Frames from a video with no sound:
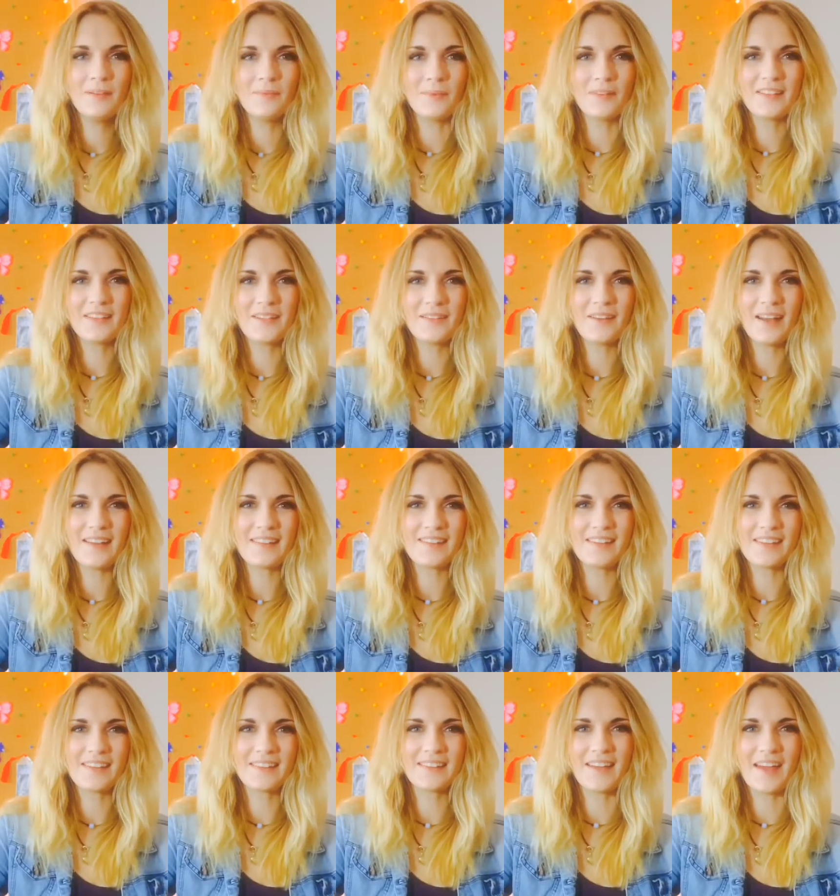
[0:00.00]
We'll see you guys next
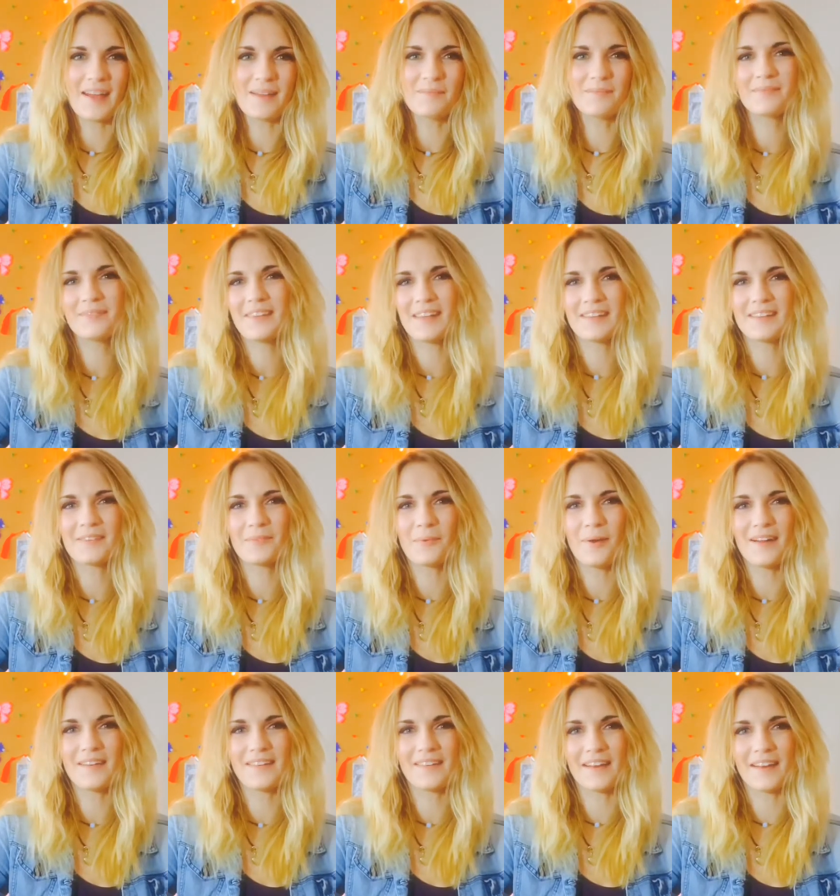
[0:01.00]
time. Thanks for
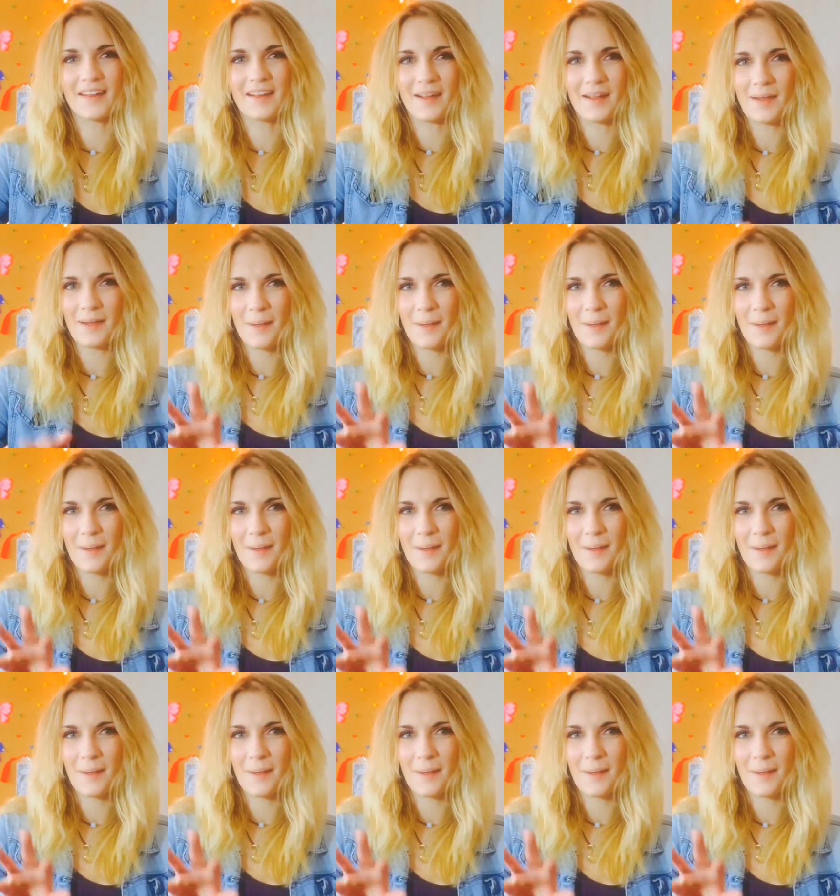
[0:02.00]
watching.